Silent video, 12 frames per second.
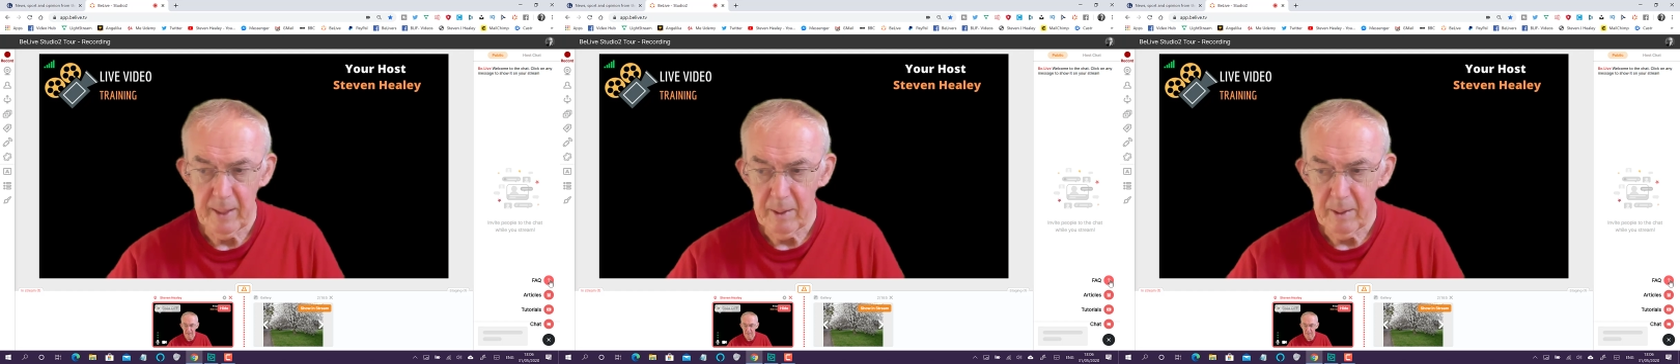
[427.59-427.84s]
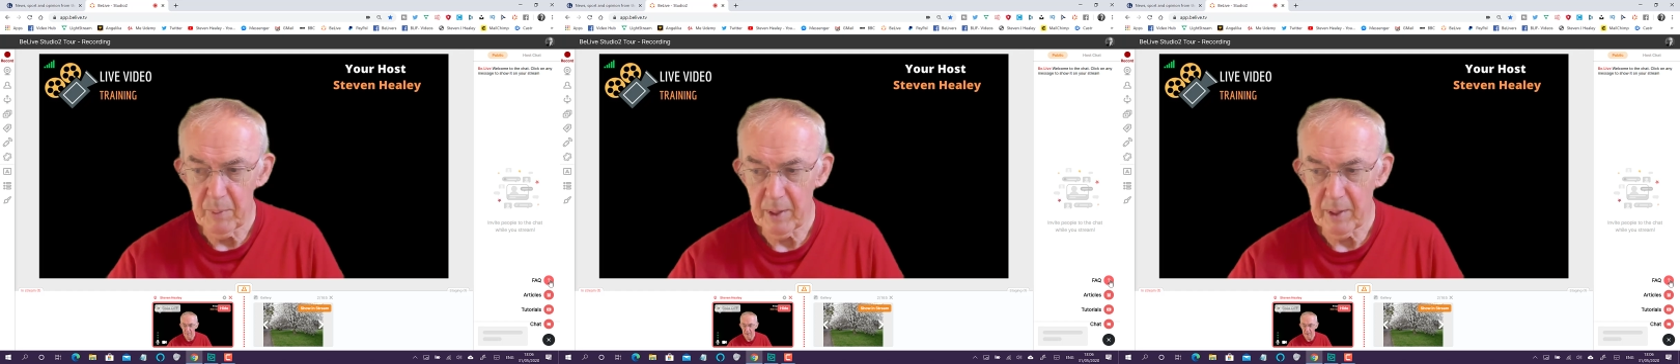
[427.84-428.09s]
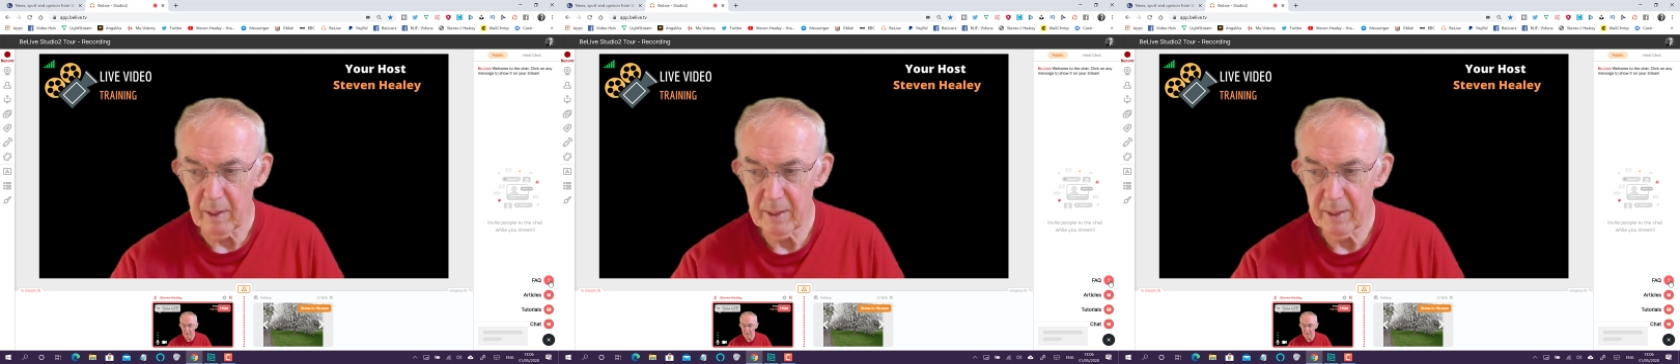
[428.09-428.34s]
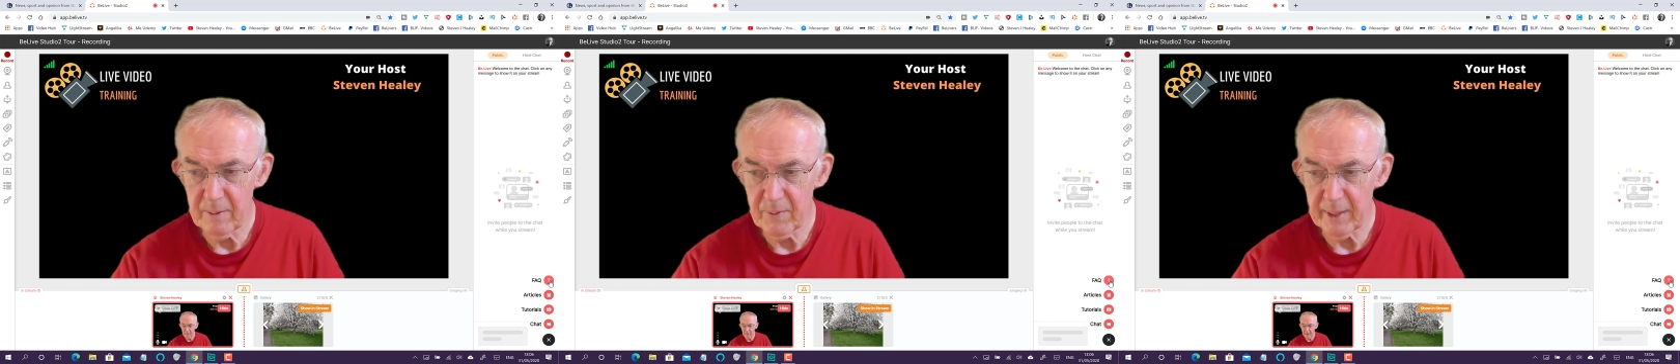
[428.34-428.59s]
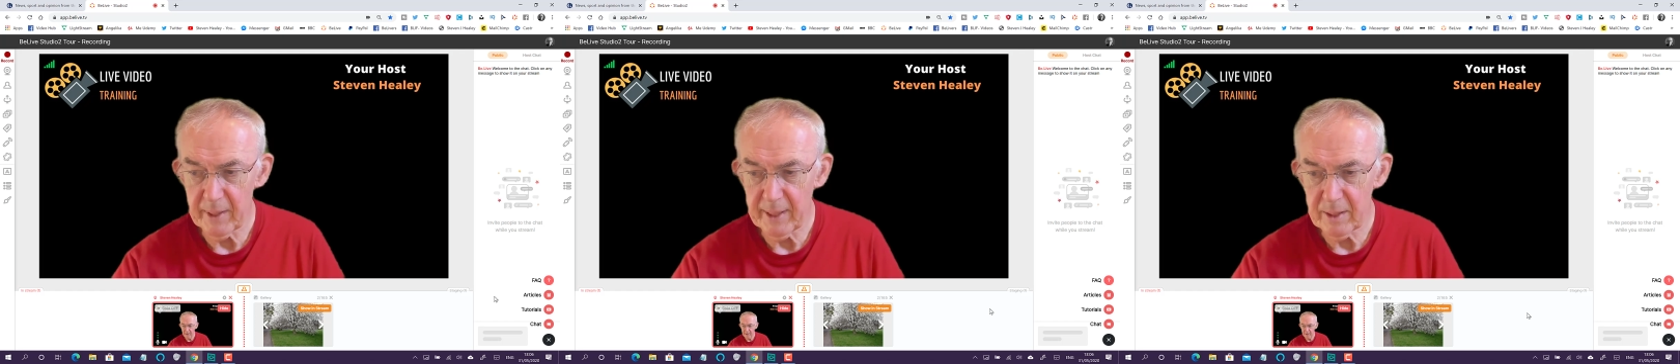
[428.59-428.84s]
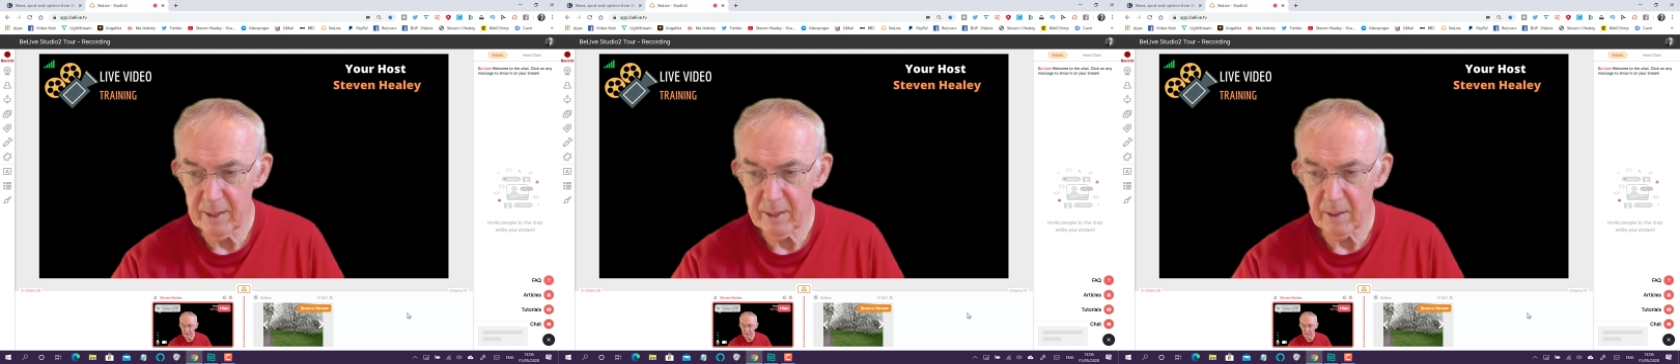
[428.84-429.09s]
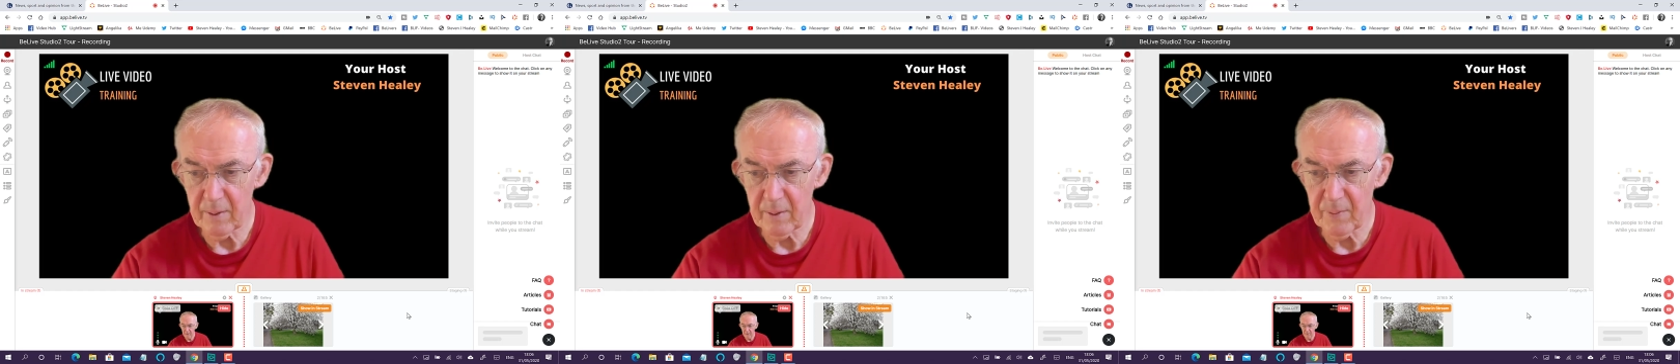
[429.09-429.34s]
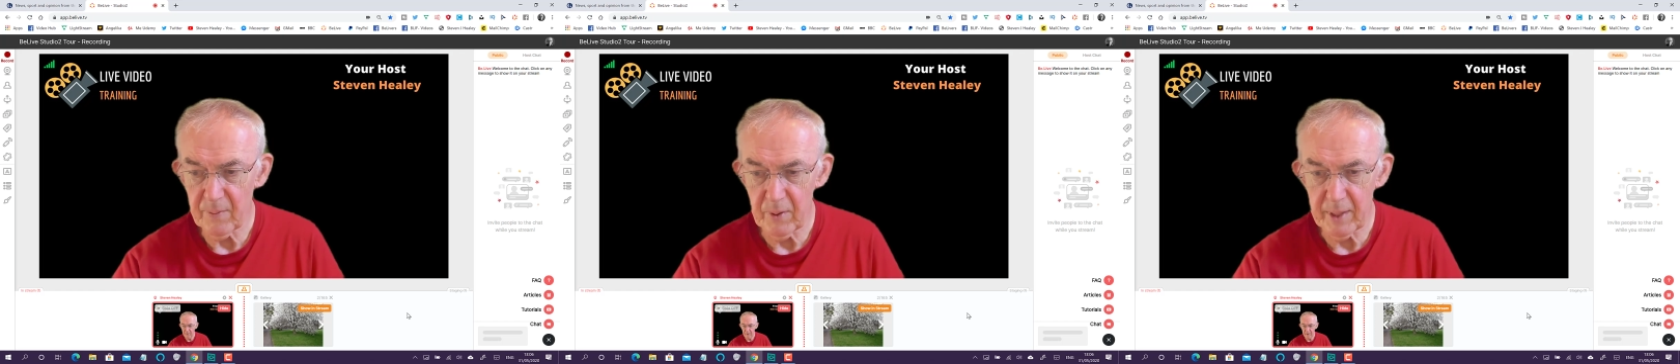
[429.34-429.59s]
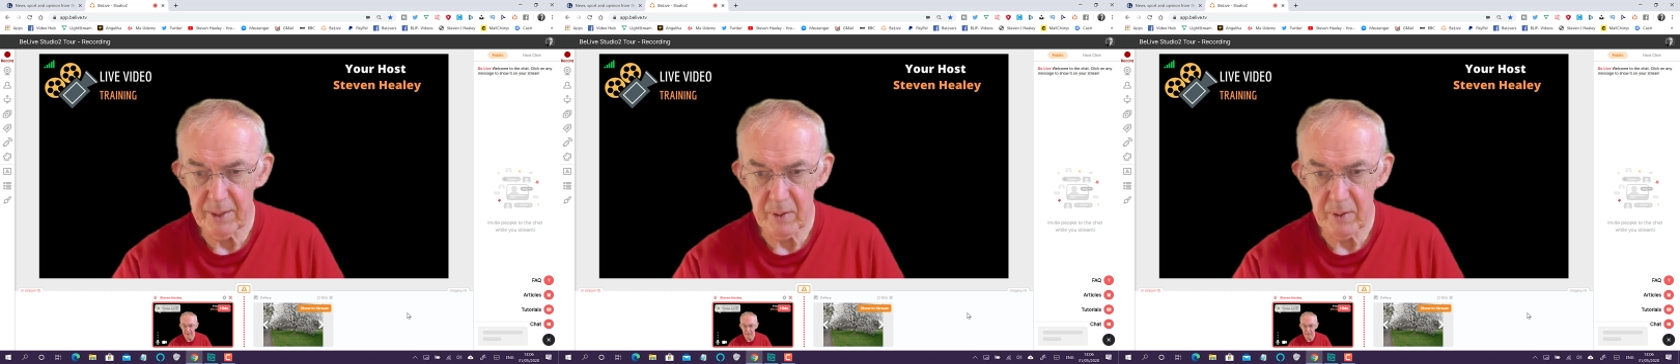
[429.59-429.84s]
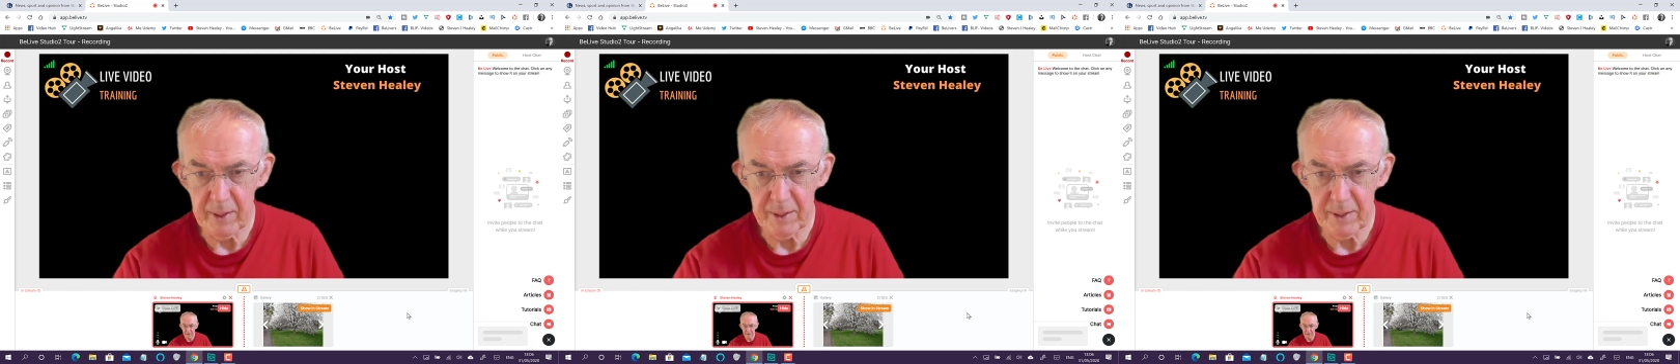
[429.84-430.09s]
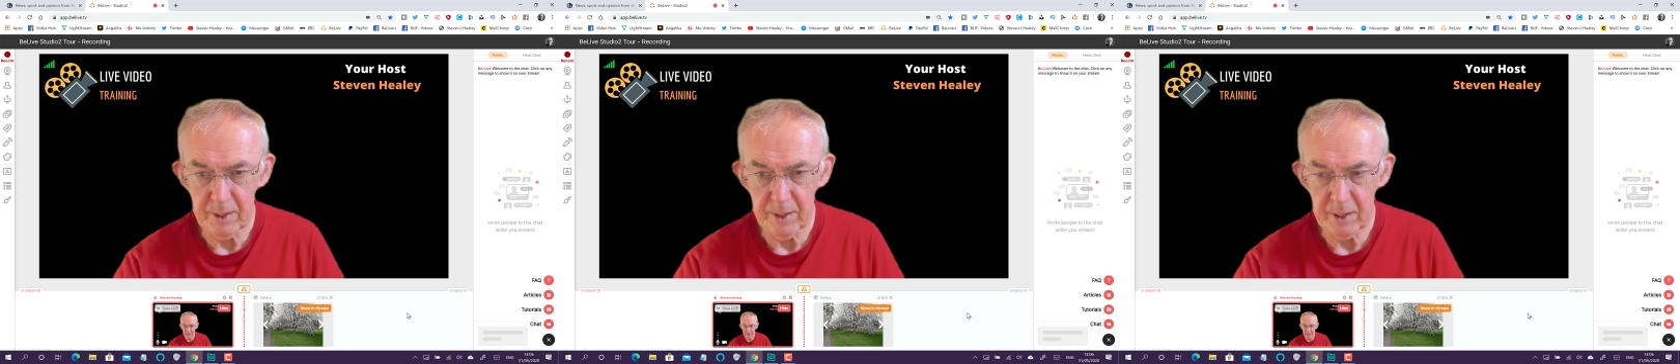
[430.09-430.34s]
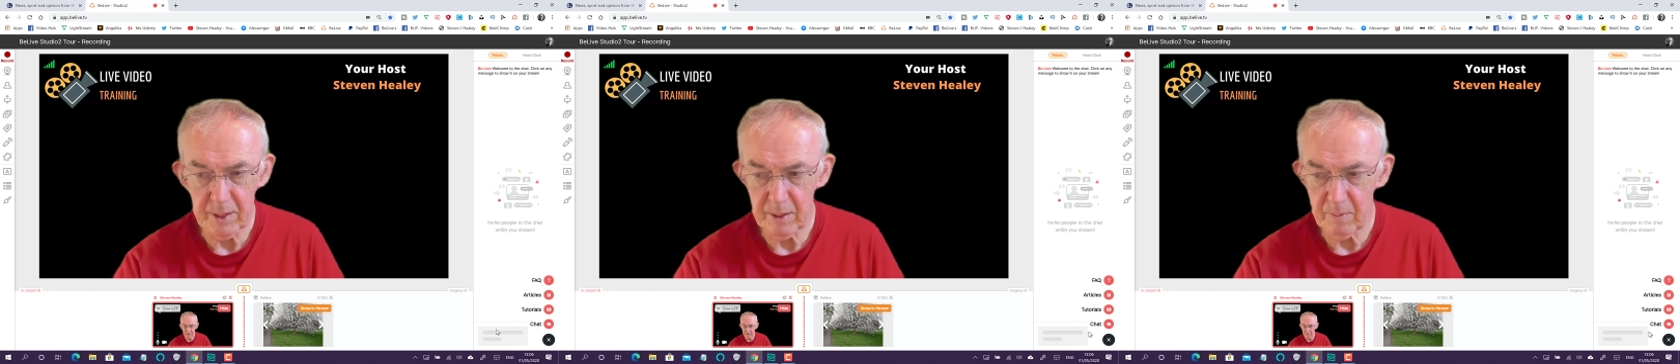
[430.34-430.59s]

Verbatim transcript: BeLive is a fully integrated system